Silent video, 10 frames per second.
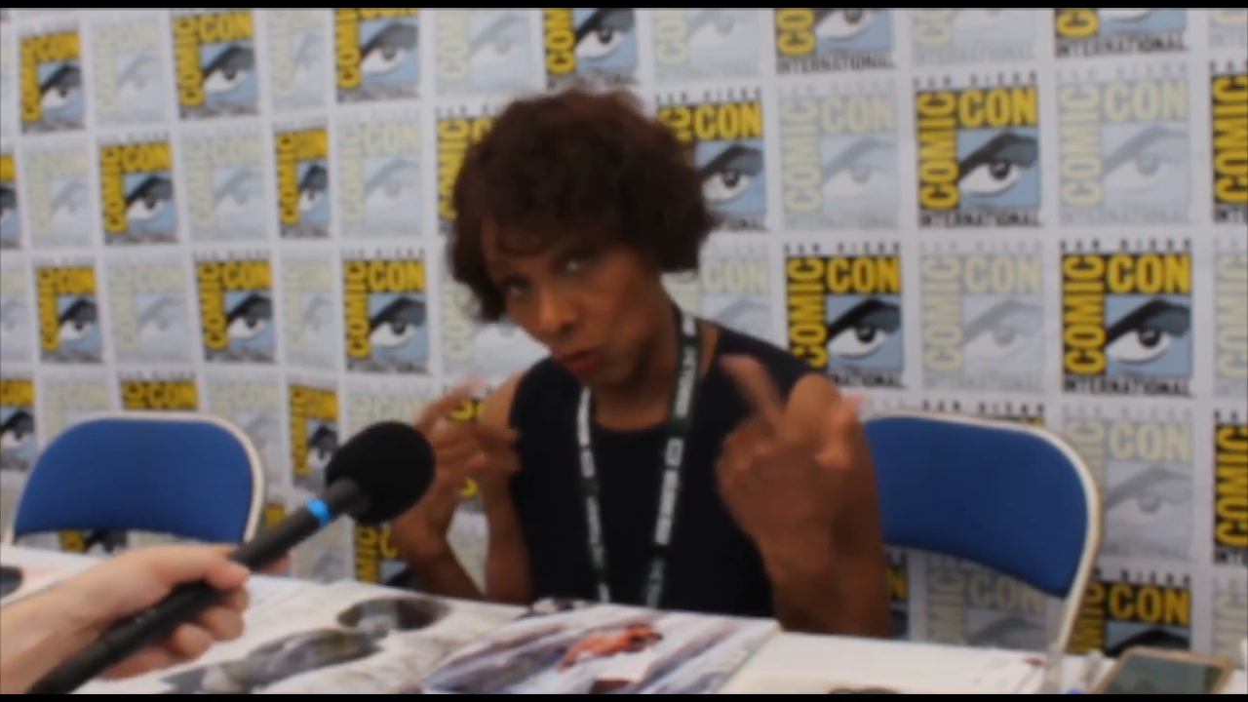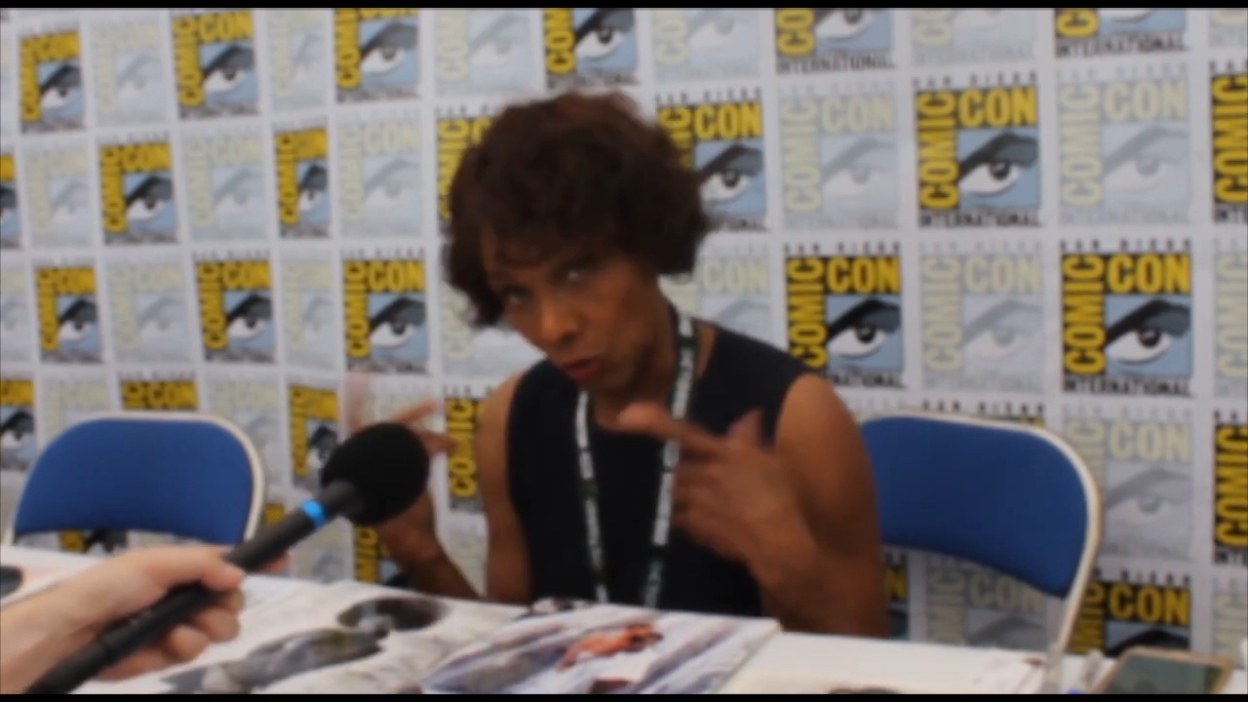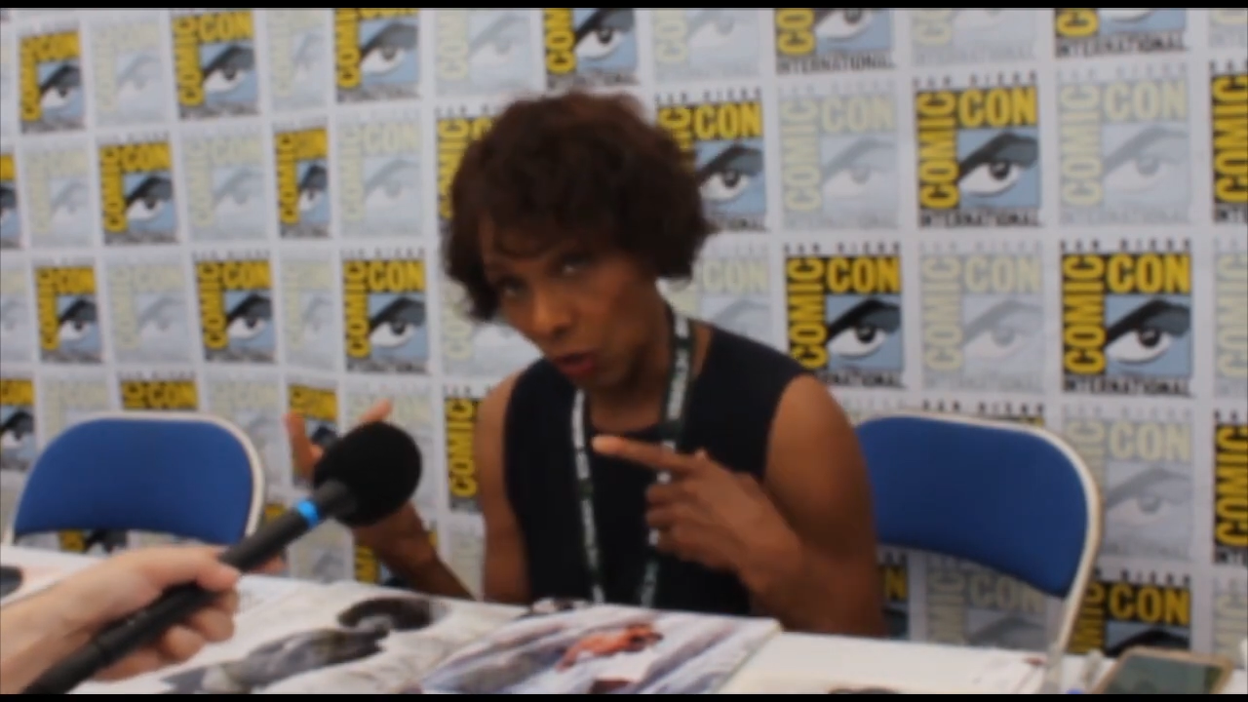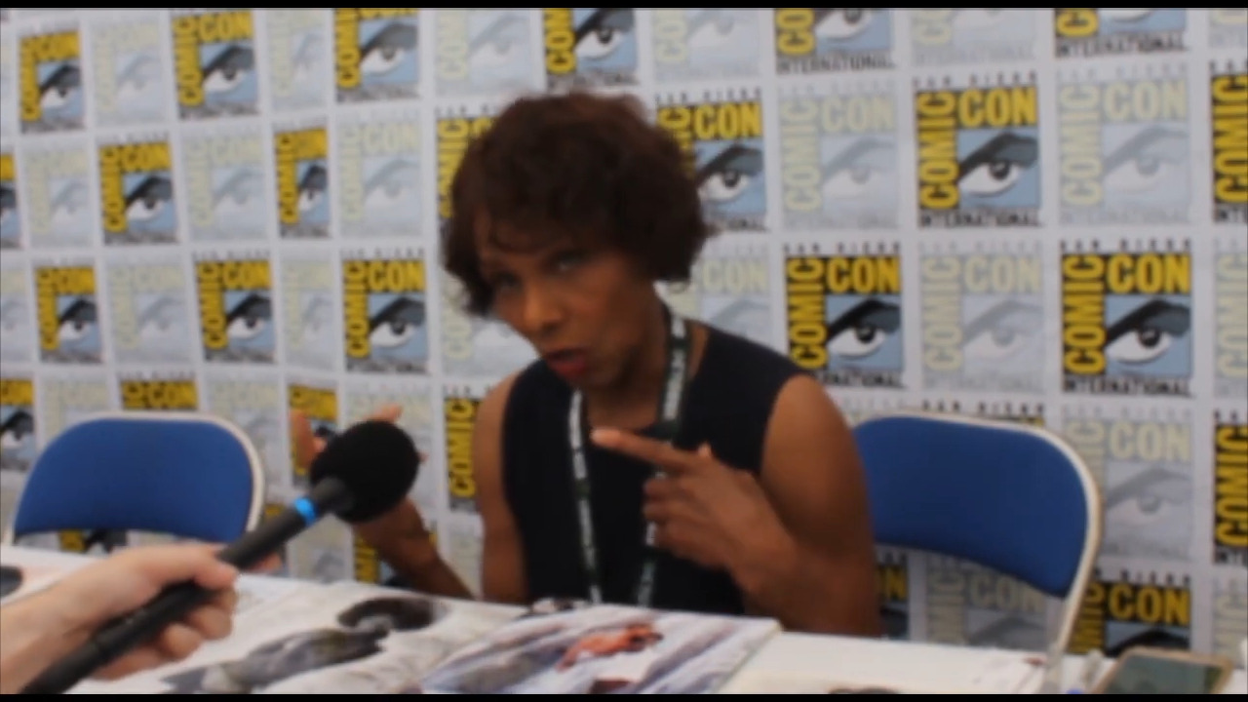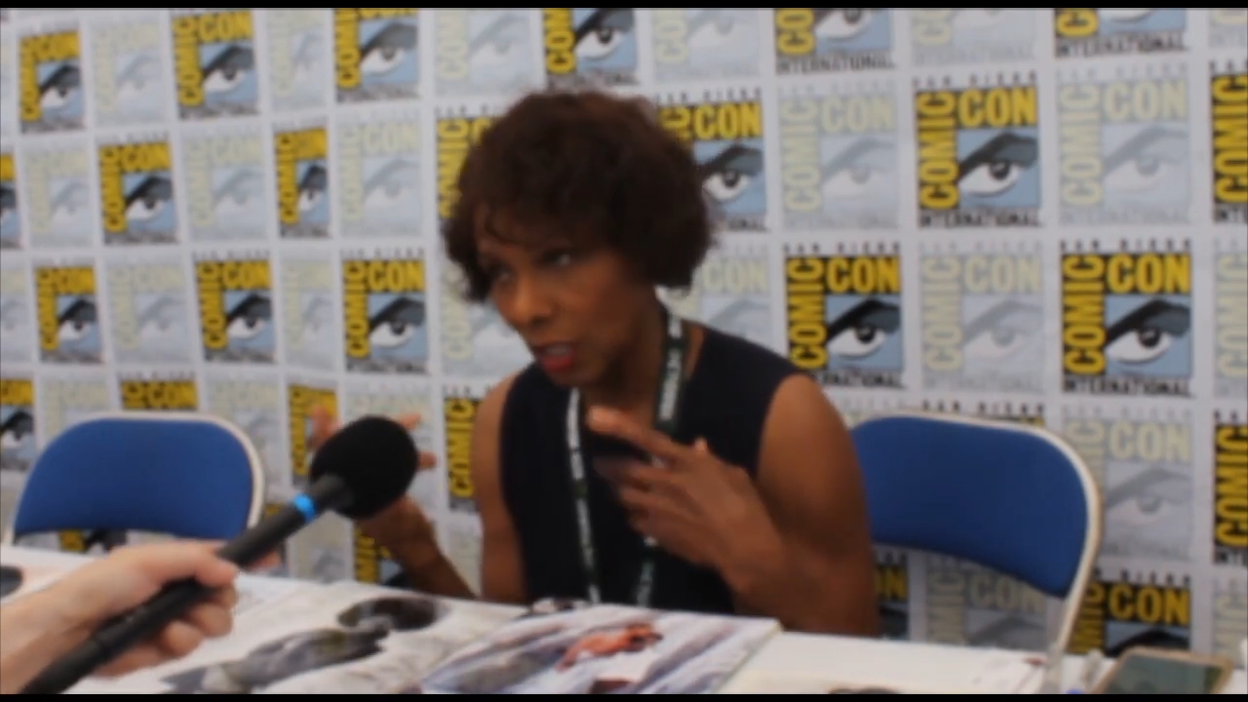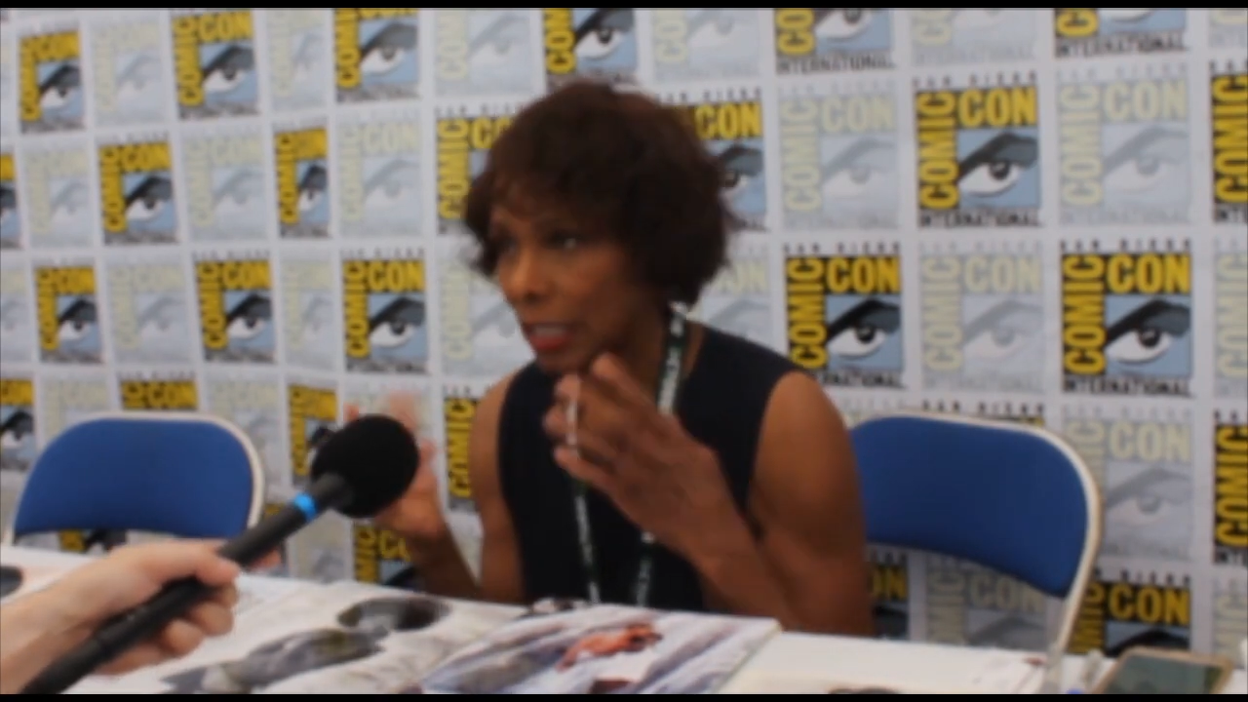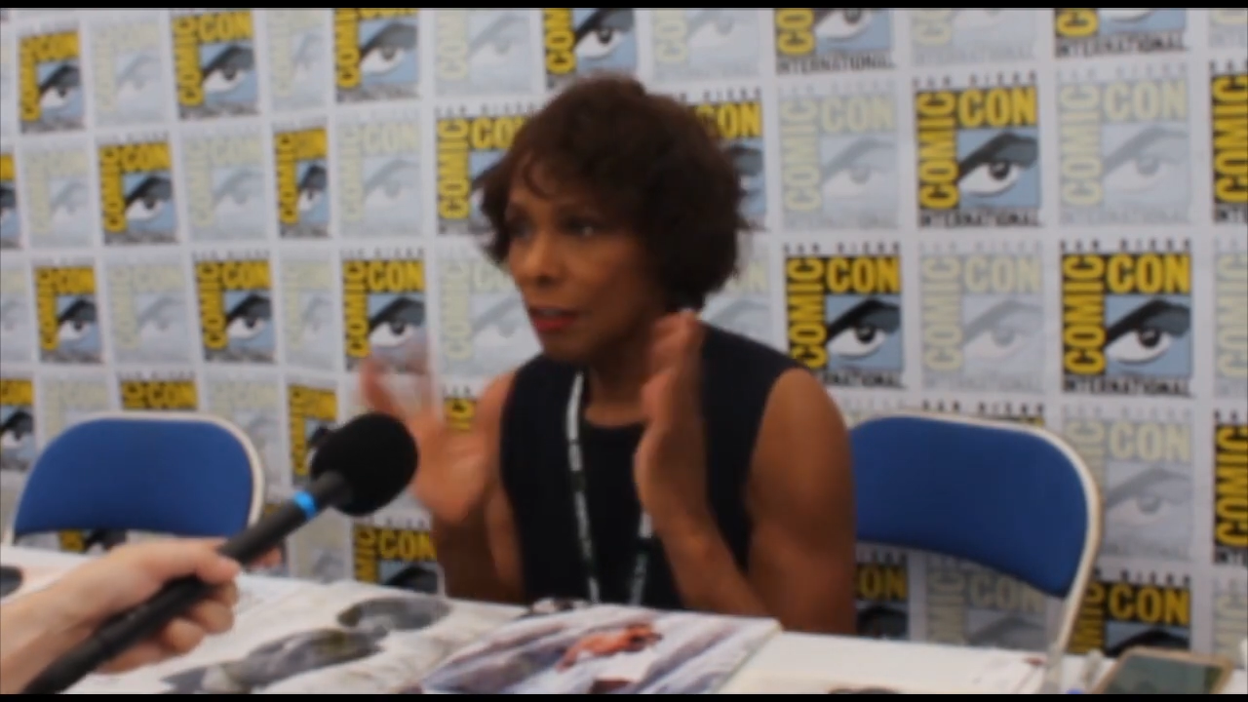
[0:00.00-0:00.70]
New York.